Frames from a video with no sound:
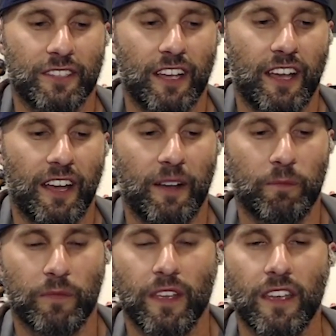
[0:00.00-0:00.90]

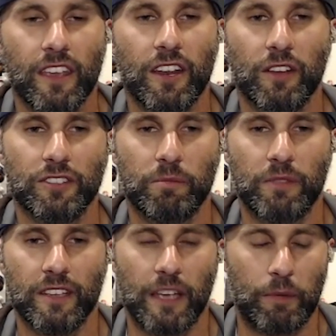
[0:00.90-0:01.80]
some
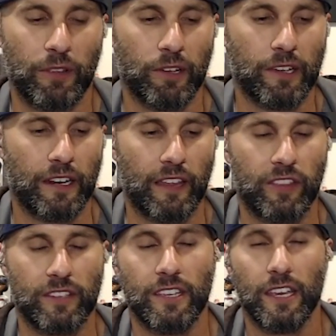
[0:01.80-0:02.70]
things I've been looking
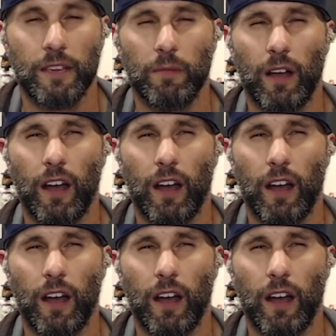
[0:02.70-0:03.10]
at the team.